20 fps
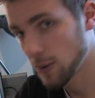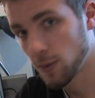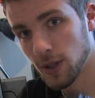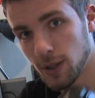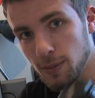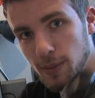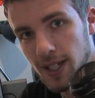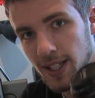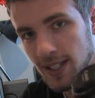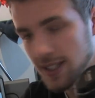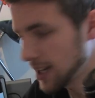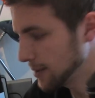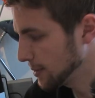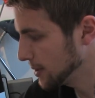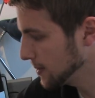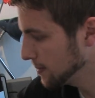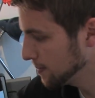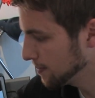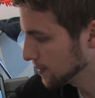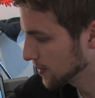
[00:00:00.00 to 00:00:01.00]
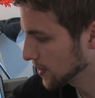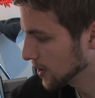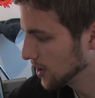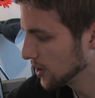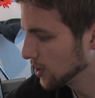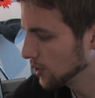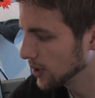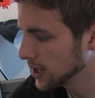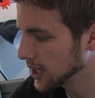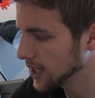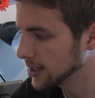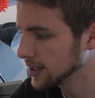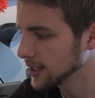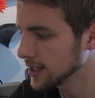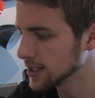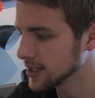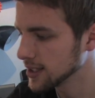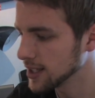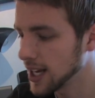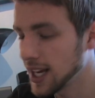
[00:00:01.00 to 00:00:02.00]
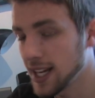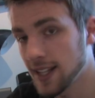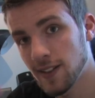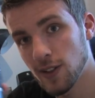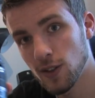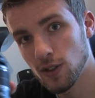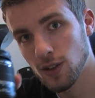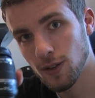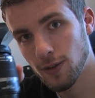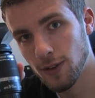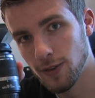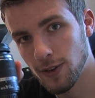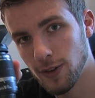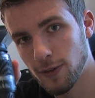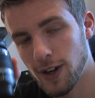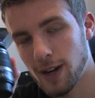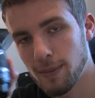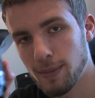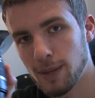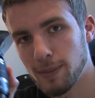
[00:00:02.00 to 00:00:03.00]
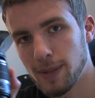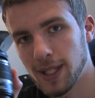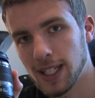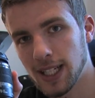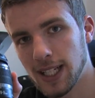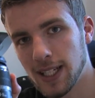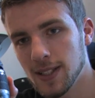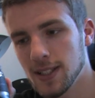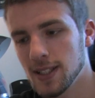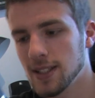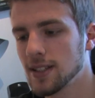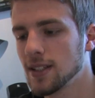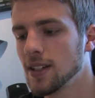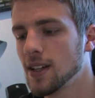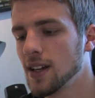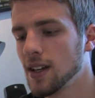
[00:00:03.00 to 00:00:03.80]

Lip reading: When you buy this camera, you get this 18 to 55mm lens.